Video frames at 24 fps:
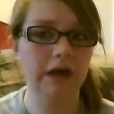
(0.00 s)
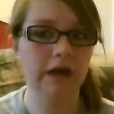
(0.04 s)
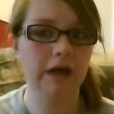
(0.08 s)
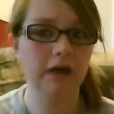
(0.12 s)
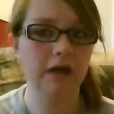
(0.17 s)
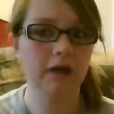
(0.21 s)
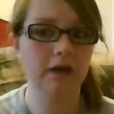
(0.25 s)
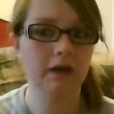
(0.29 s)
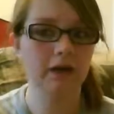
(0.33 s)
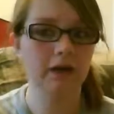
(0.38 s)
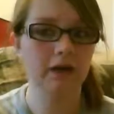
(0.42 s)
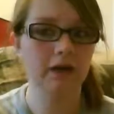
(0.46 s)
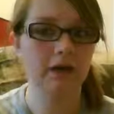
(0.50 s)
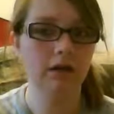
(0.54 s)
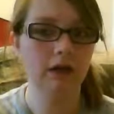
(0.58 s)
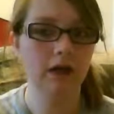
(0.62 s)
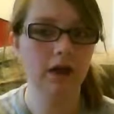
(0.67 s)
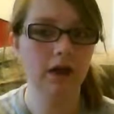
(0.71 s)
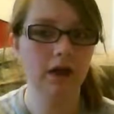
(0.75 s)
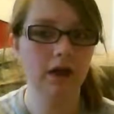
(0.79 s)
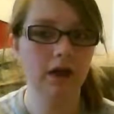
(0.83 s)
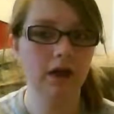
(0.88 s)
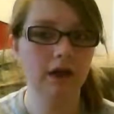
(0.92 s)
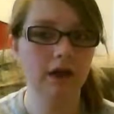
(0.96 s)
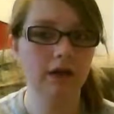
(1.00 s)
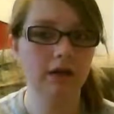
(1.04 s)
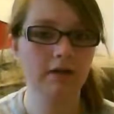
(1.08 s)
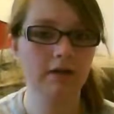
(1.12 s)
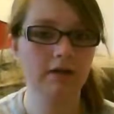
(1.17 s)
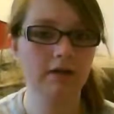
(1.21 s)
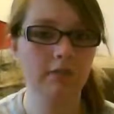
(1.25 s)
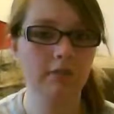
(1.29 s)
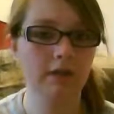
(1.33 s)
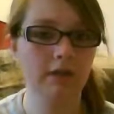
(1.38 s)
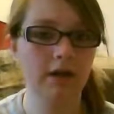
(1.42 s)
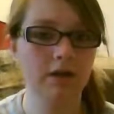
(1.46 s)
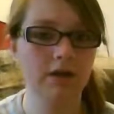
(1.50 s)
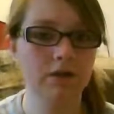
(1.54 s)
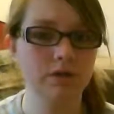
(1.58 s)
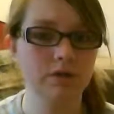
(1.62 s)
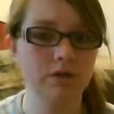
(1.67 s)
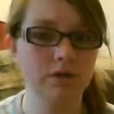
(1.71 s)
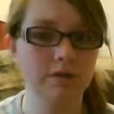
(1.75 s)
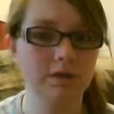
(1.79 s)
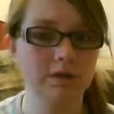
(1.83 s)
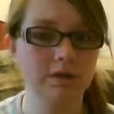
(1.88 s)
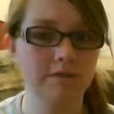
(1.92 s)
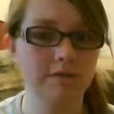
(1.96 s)
I don't watch
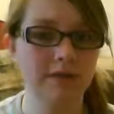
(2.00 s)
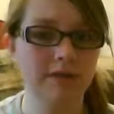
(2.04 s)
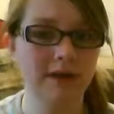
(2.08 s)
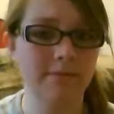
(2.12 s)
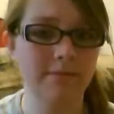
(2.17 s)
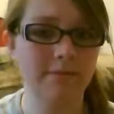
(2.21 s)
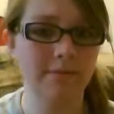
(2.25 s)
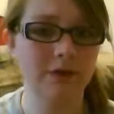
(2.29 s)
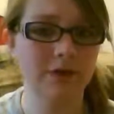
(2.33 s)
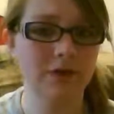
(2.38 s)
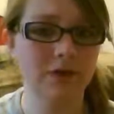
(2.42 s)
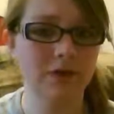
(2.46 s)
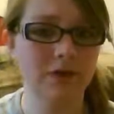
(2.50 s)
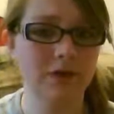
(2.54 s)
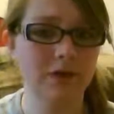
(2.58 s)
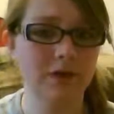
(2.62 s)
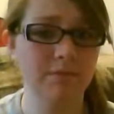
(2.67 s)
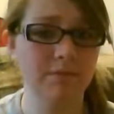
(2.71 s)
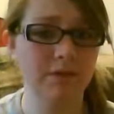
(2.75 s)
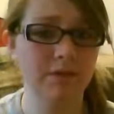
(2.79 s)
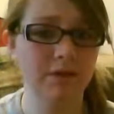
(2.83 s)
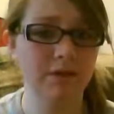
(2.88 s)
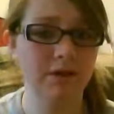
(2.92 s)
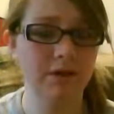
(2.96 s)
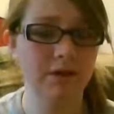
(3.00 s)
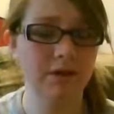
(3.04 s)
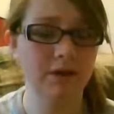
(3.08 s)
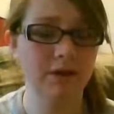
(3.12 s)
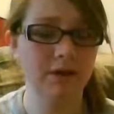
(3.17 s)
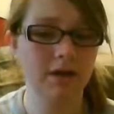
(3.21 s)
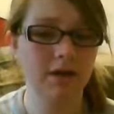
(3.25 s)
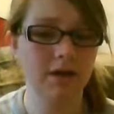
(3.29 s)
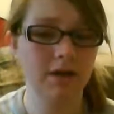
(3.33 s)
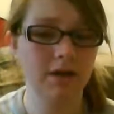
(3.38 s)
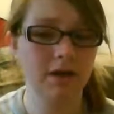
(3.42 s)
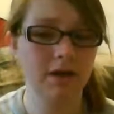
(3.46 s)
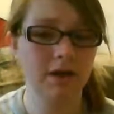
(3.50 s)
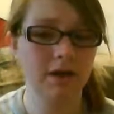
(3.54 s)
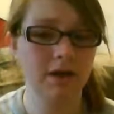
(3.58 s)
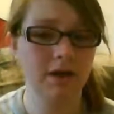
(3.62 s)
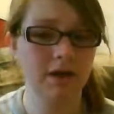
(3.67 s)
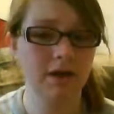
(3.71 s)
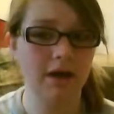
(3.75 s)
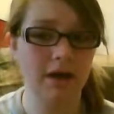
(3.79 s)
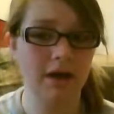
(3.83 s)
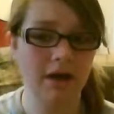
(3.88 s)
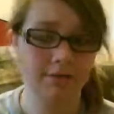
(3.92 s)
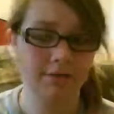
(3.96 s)
YouTube that much anymore.
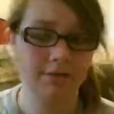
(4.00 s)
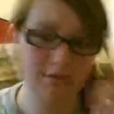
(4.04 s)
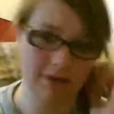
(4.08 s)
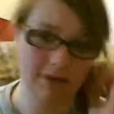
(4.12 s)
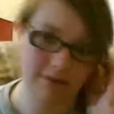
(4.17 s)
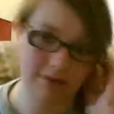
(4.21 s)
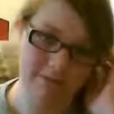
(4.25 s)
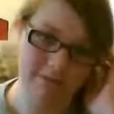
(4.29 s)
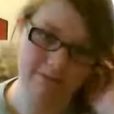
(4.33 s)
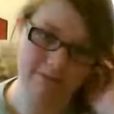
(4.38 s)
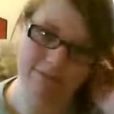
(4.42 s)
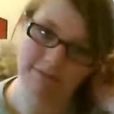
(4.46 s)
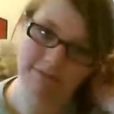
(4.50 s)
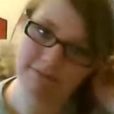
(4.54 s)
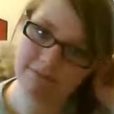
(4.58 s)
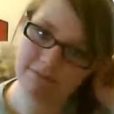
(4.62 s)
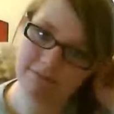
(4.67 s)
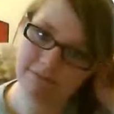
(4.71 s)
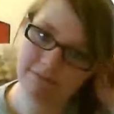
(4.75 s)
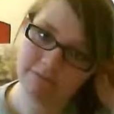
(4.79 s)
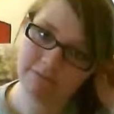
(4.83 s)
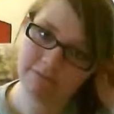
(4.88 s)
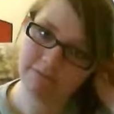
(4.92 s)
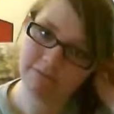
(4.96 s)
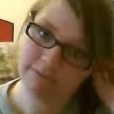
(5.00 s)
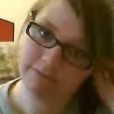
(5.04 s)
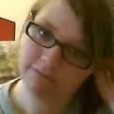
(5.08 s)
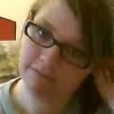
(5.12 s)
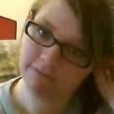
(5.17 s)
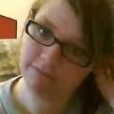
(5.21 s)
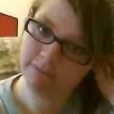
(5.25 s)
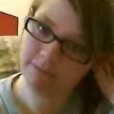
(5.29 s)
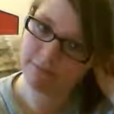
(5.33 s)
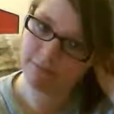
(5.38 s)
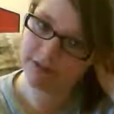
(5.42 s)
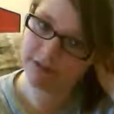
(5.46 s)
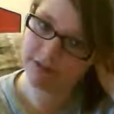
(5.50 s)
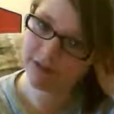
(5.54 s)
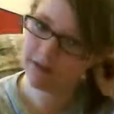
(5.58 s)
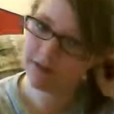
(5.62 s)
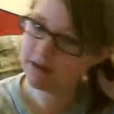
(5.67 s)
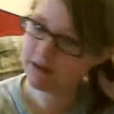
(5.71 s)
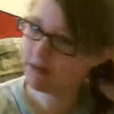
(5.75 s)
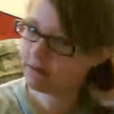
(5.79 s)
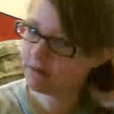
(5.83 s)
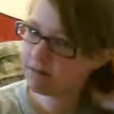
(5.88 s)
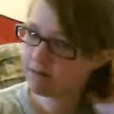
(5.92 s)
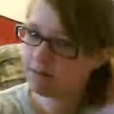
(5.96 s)
I've been
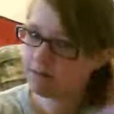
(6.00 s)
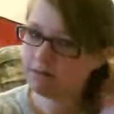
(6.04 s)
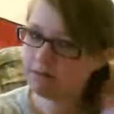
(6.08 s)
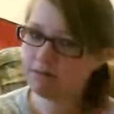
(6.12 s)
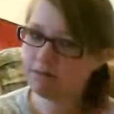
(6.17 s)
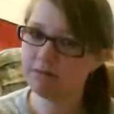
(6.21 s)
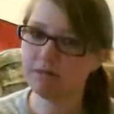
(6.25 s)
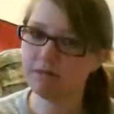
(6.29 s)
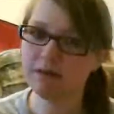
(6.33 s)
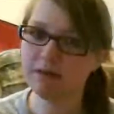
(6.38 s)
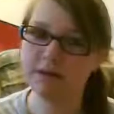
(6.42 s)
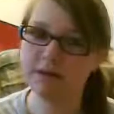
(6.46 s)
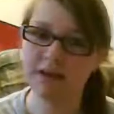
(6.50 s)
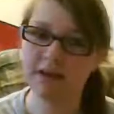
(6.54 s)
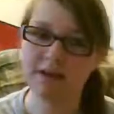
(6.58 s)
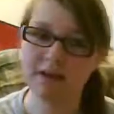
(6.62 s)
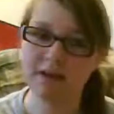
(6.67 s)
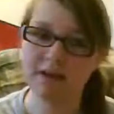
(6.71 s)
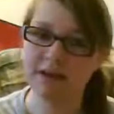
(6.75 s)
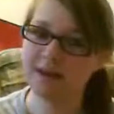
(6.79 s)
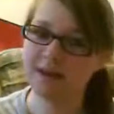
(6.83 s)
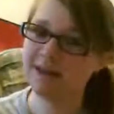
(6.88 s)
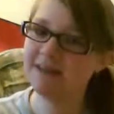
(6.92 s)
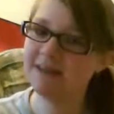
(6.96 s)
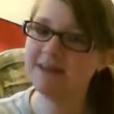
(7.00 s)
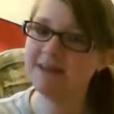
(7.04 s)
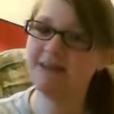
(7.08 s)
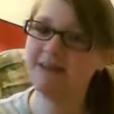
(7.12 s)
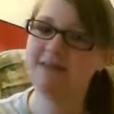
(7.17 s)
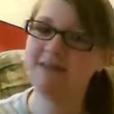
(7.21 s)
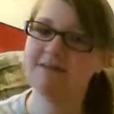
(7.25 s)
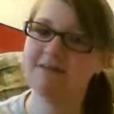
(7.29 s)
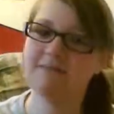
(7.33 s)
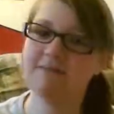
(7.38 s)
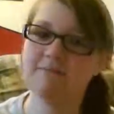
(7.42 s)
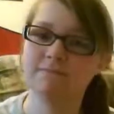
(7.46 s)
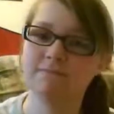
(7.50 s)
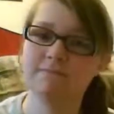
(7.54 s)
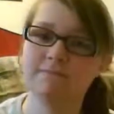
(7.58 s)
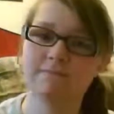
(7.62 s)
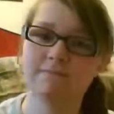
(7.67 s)
busy? Lazy?